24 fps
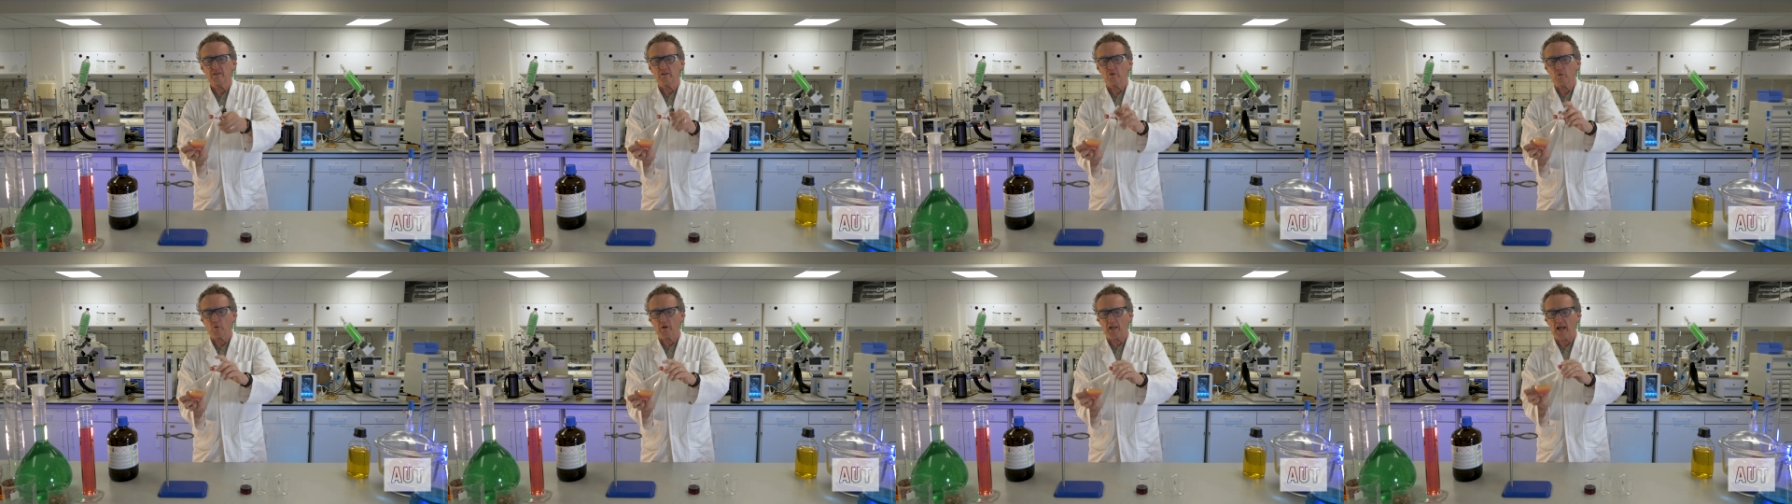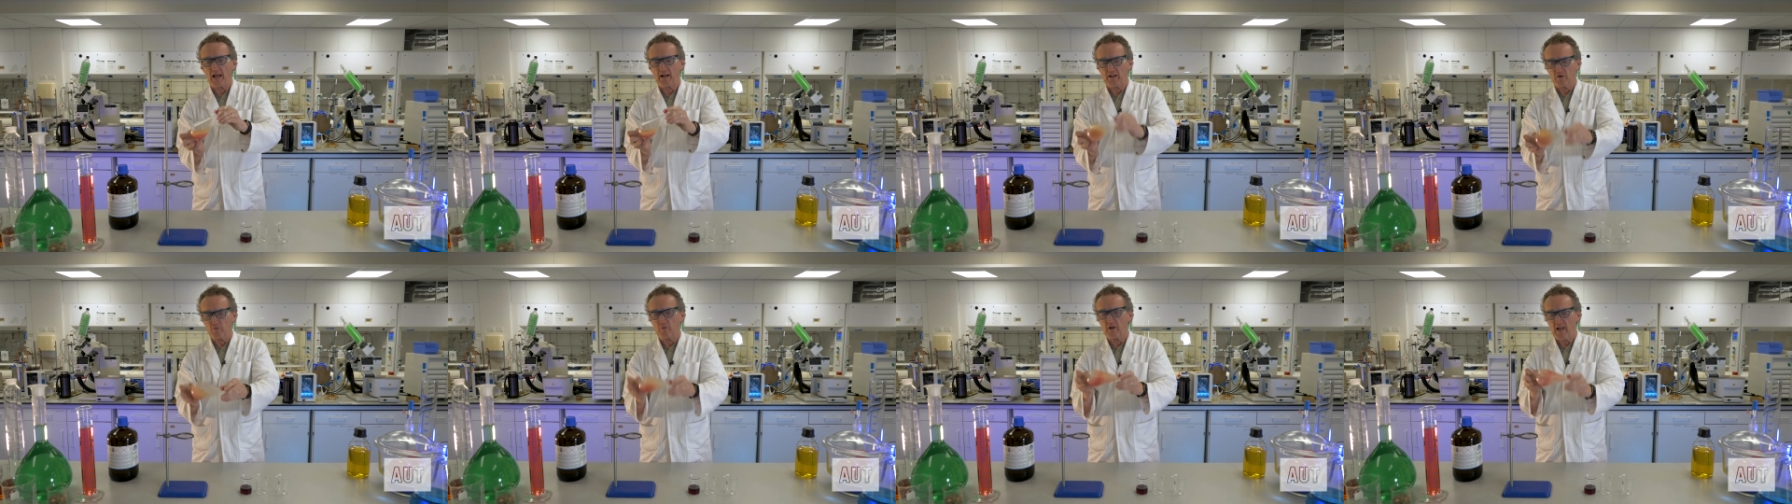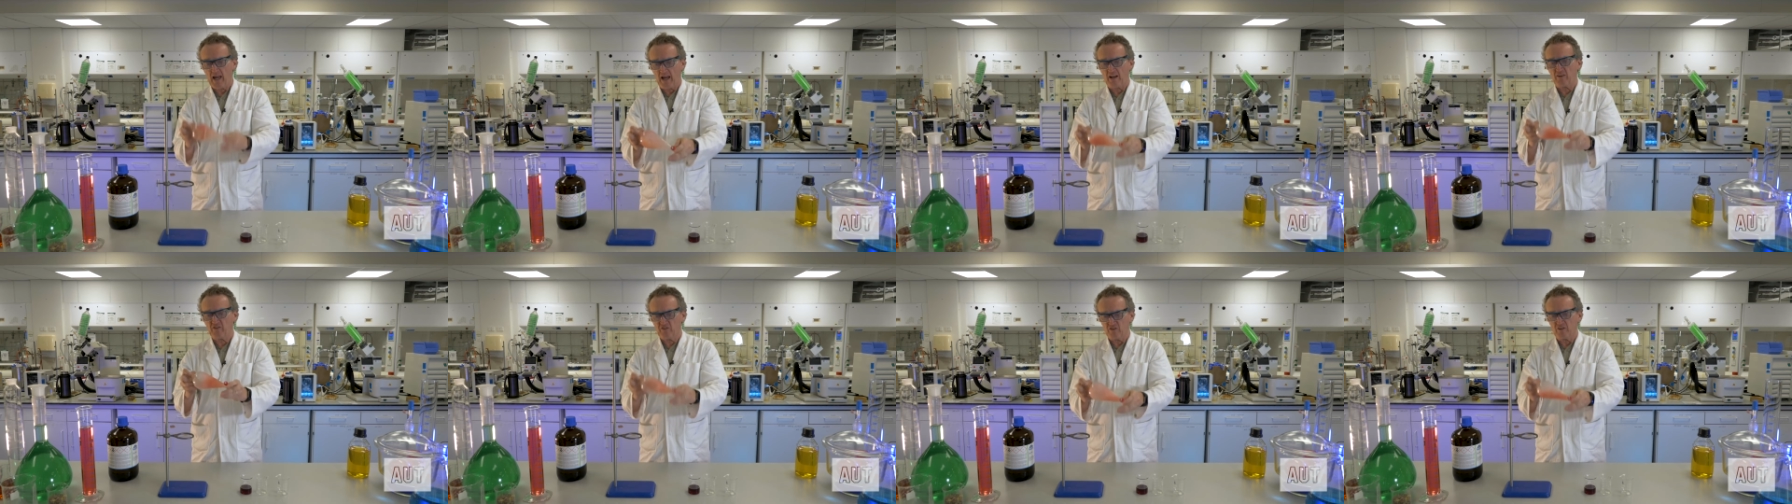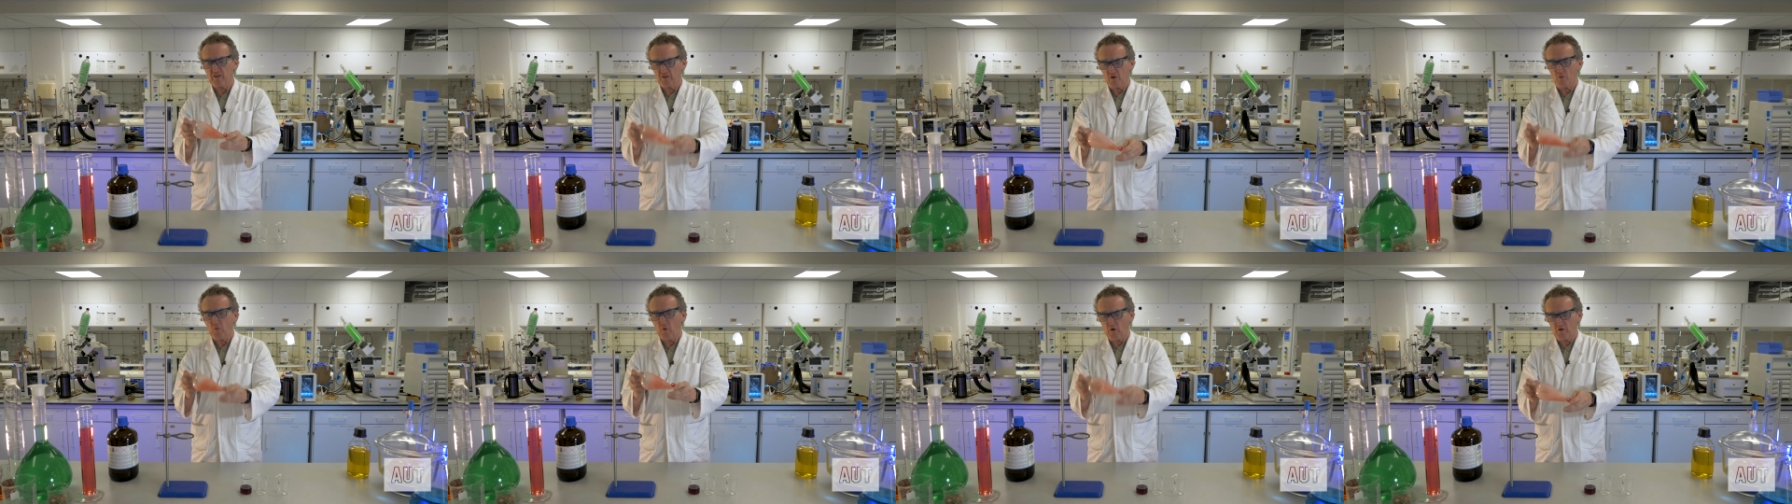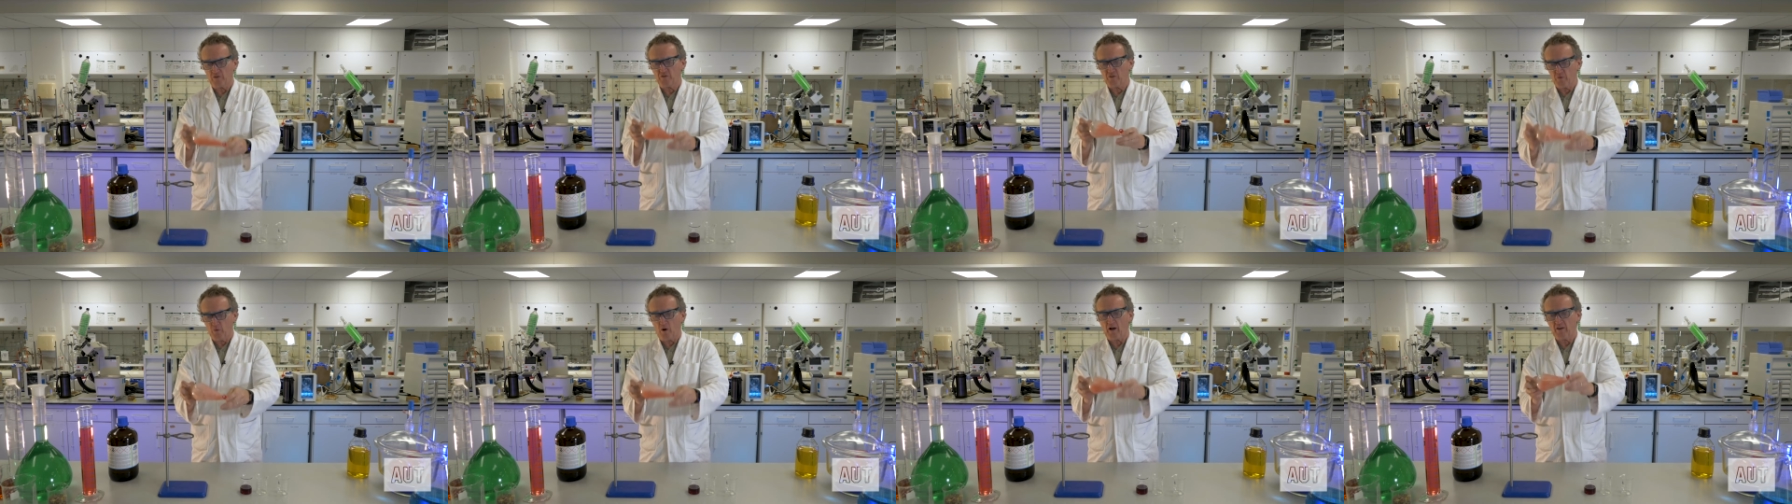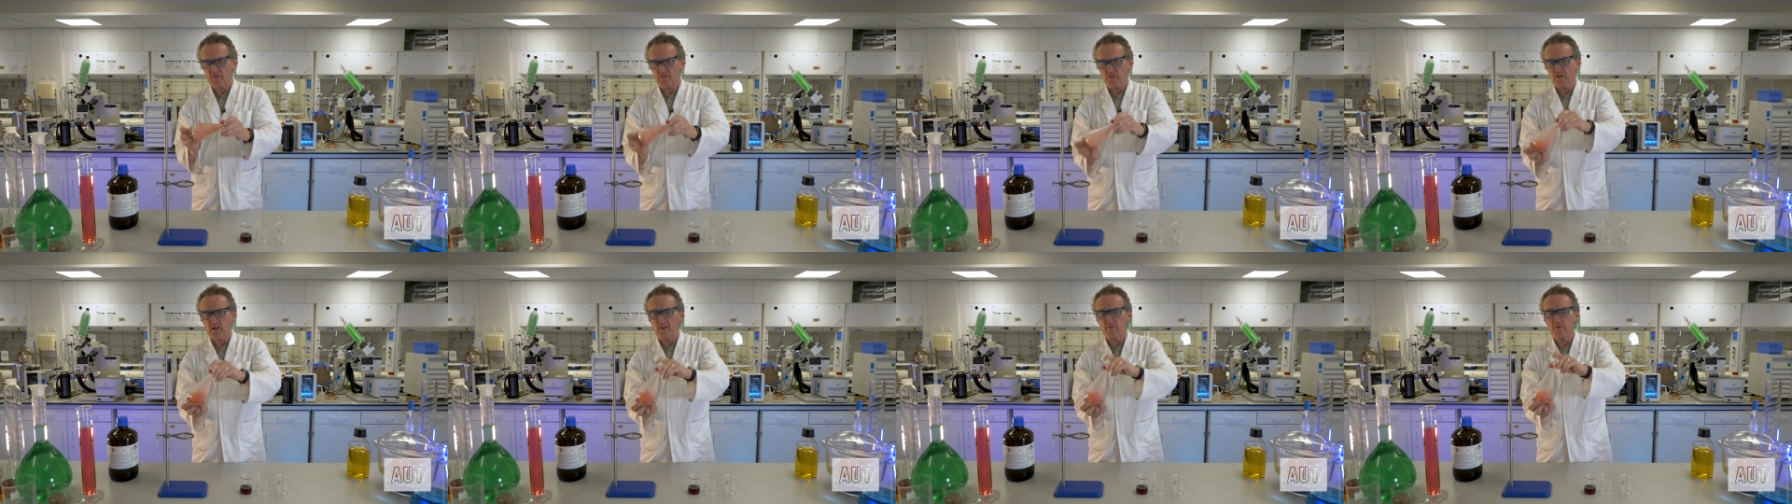an organic reaction, and you want to
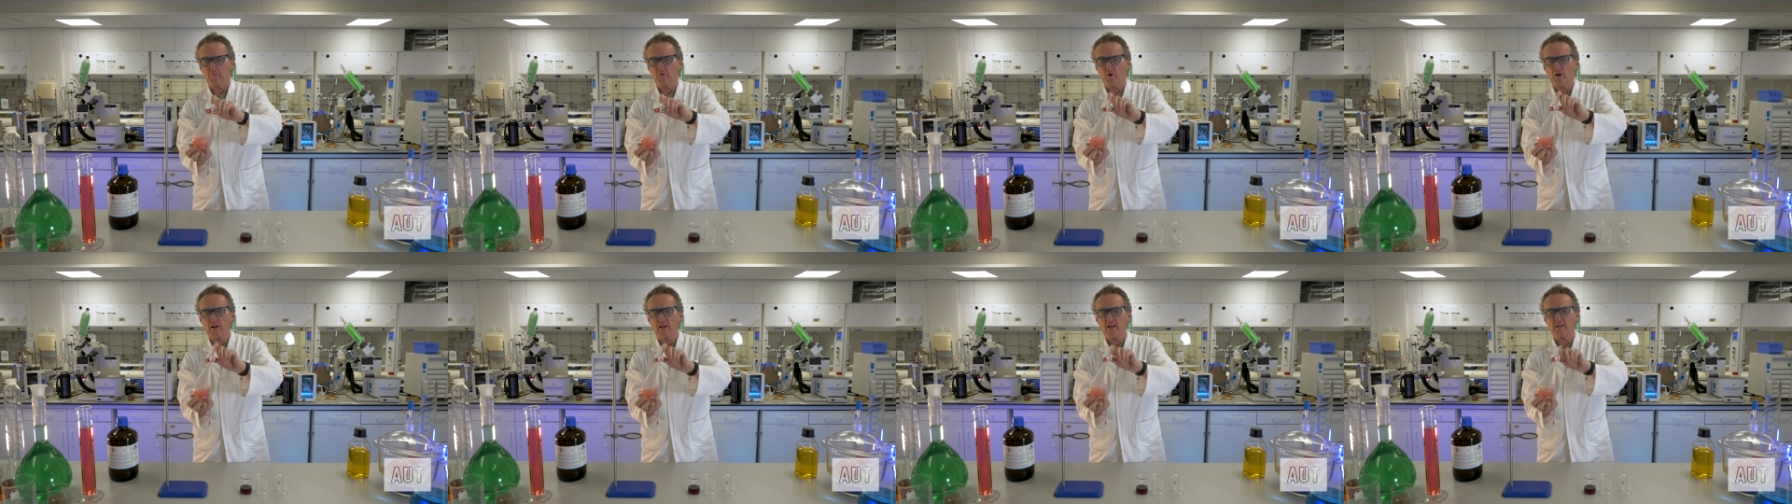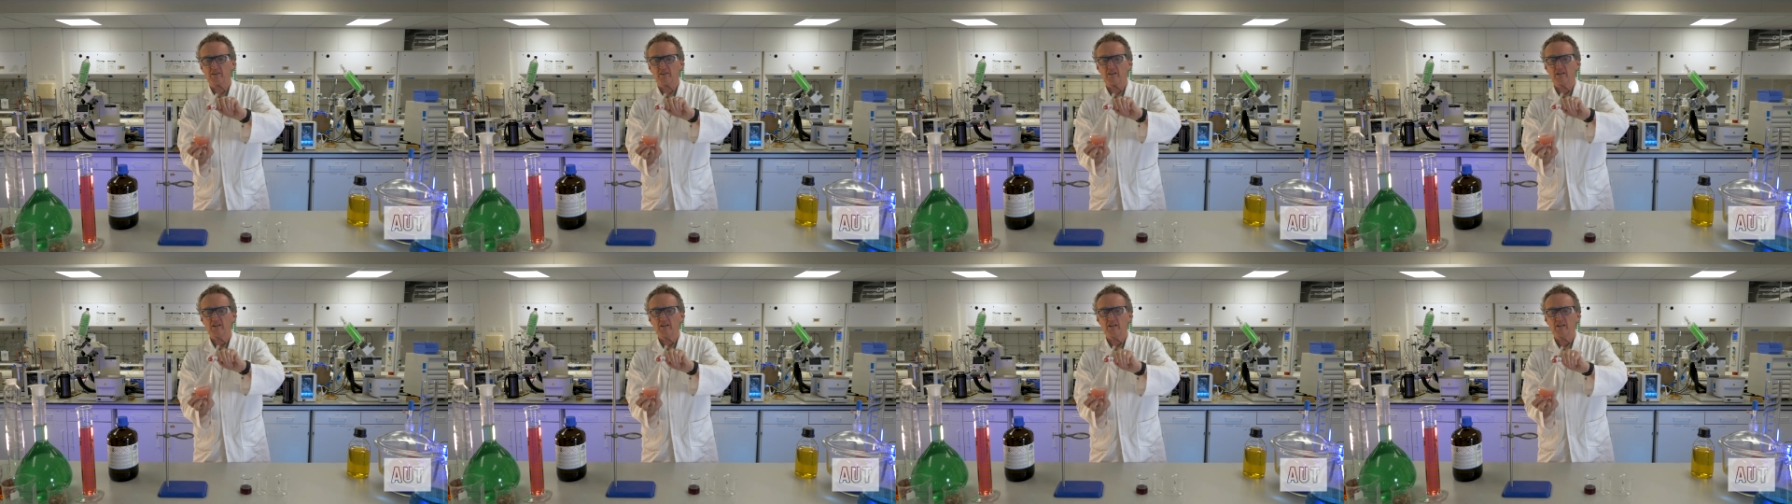isolate the product.